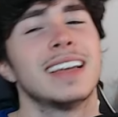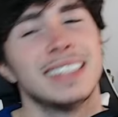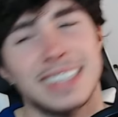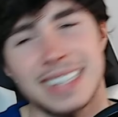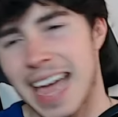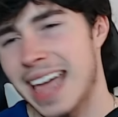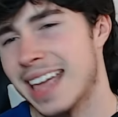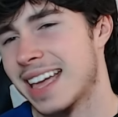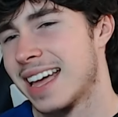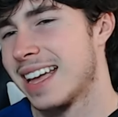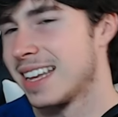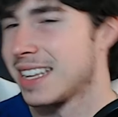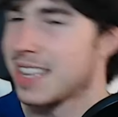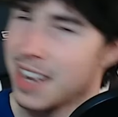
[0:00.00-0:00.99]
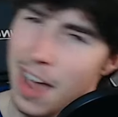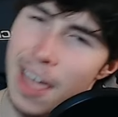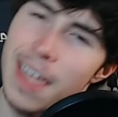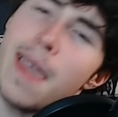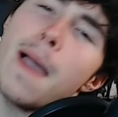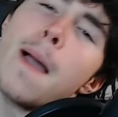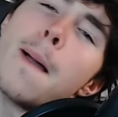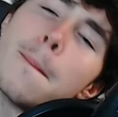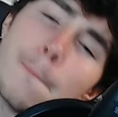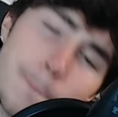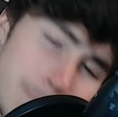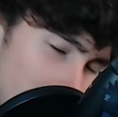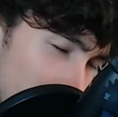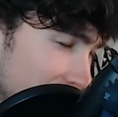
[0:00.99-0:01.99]
day, night,
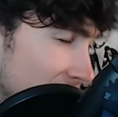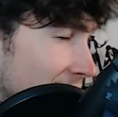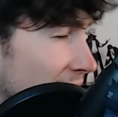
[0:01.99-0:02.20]
morning,